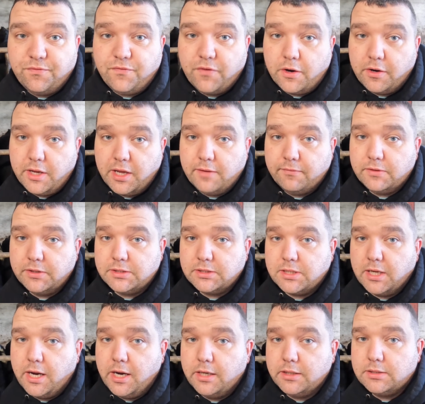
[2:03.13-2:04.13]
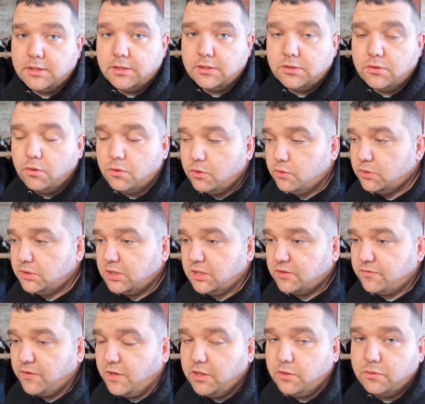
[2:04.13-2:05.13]
very heavily starred. His Euro
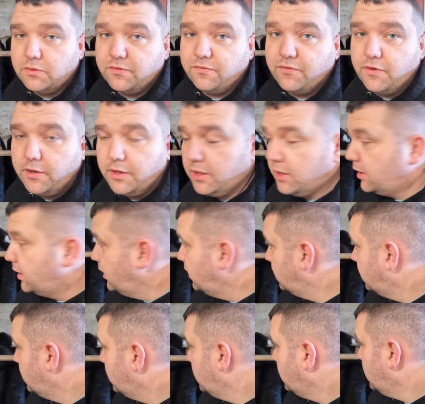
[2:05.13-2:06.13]
index value was very high.